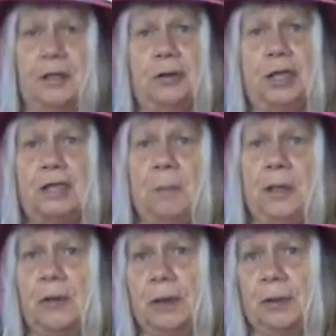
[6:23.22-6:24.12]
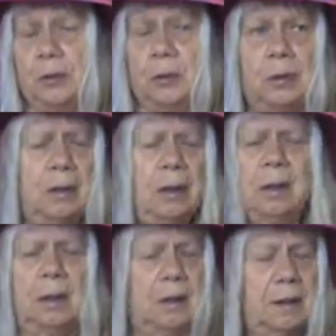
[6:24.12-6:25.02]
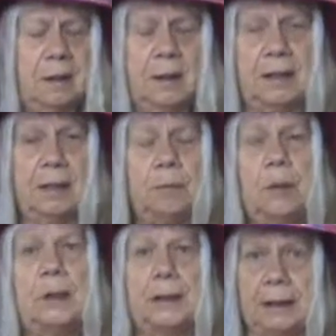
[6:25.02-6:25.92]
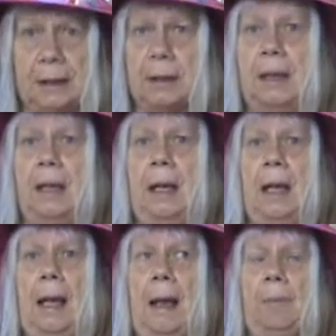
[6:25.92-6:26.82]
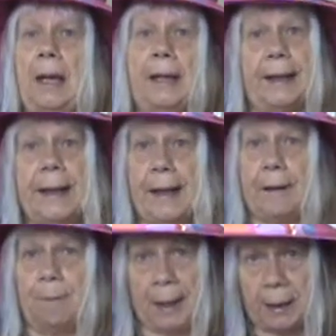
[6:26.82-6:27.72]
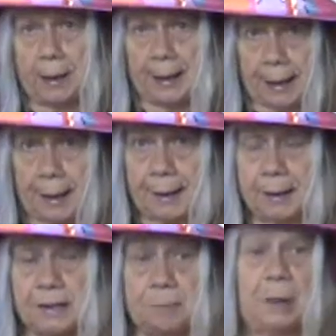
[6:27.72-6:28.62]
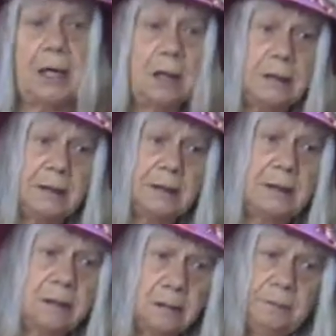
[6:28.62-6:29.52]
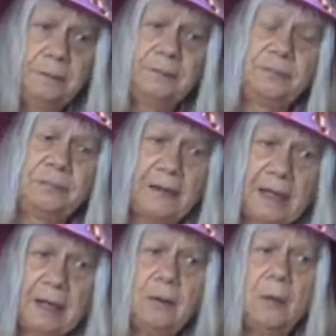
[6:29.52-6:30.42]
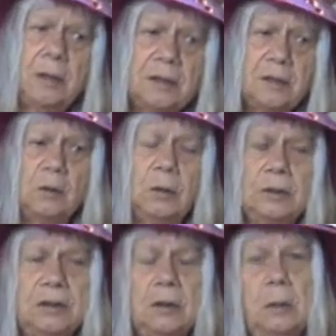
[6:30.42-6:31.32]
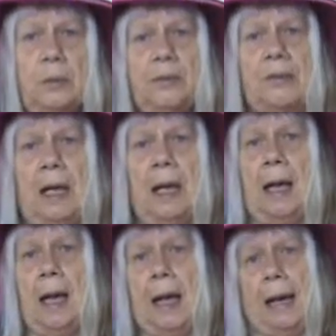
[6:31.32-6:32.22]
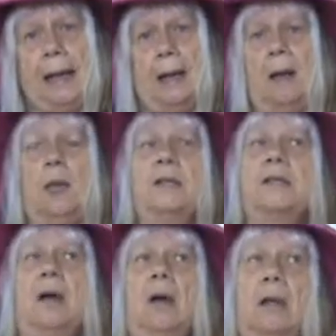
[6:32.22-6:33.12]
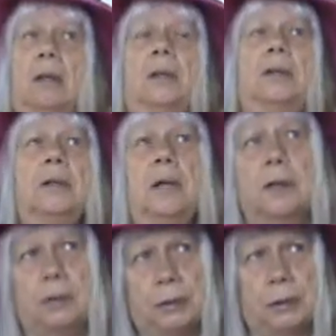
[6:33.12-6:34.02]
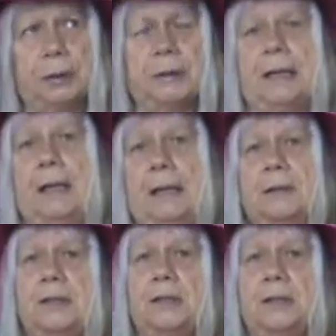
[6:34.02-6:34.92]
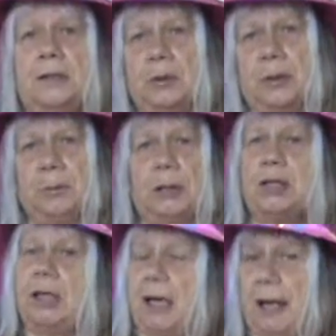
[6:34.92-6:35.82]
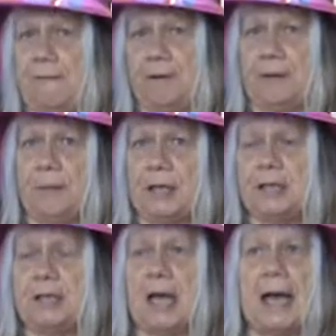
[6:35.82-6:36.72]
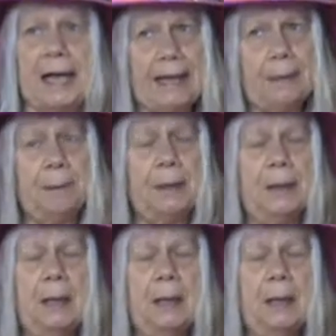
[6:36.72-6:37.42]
she's been going through a terrible ordeal, but it can't compare to his because his getting worse and worse. So I always call her and talk to her, see how she's doing, but she doesn't have very much time.